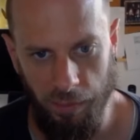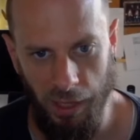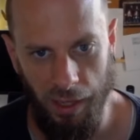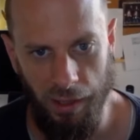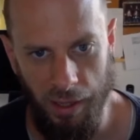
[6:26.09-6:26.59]

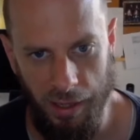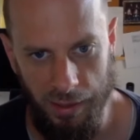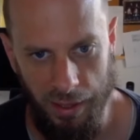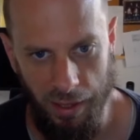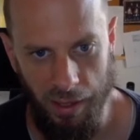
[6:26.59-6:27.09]
and I
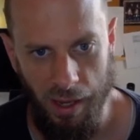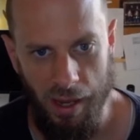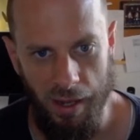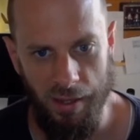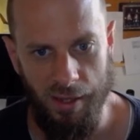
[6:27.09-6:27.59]
think
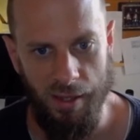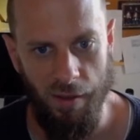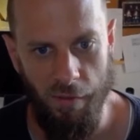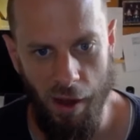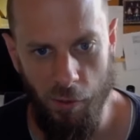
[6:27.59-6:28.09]
it's a
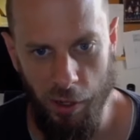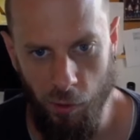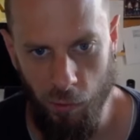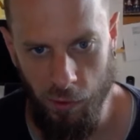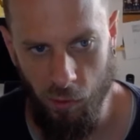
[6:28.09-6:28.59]
very
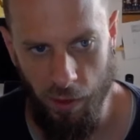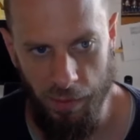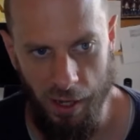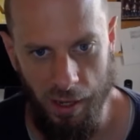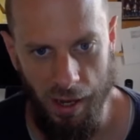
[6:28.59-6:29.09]
cool
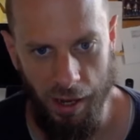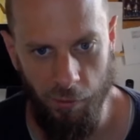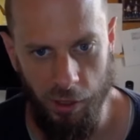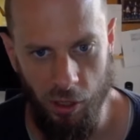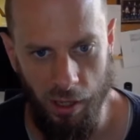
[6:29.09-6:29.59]
scripting
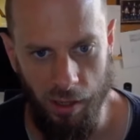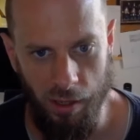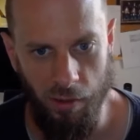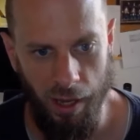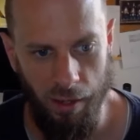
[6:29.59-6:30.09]
language and
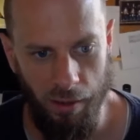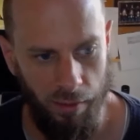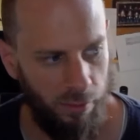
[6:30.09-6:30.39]
you can